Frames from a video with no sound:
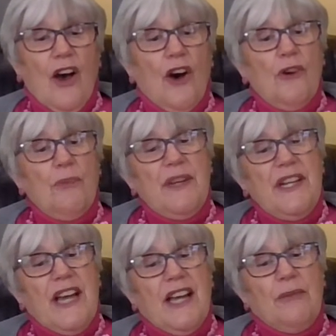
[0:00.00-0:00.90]
Opa
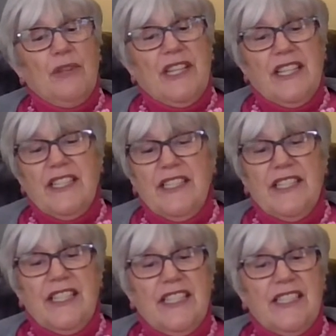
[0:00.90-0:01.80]
and I would get
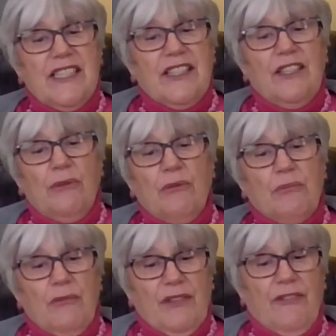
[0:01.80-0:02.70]
into his little
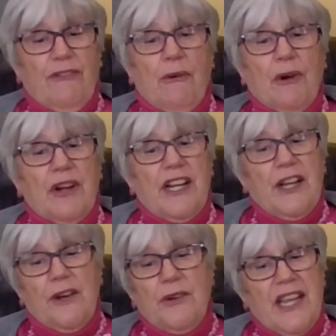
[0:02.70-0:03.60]
Ford
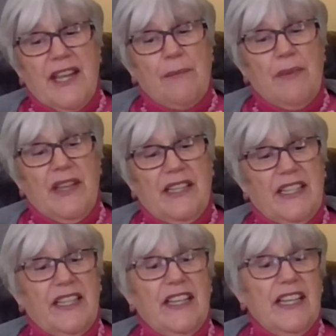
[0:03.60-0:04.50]
and go
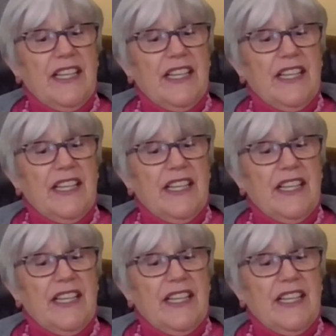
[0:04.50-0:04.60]
campaigning